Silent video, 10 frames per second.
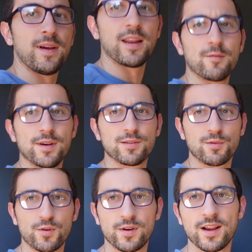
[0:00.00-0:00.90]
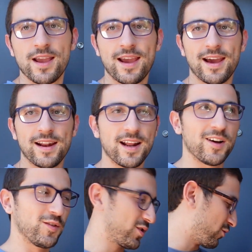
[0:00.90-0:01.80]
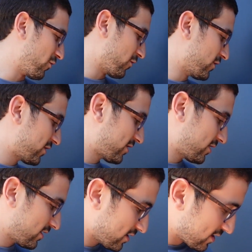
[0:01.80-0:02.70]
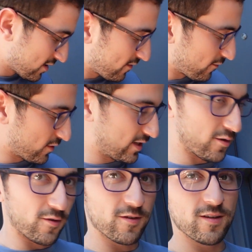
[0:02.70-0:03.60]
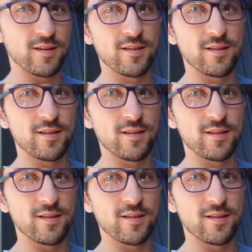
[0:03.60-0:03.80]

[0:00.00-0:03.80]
Anyways, we're head out towards for dinner,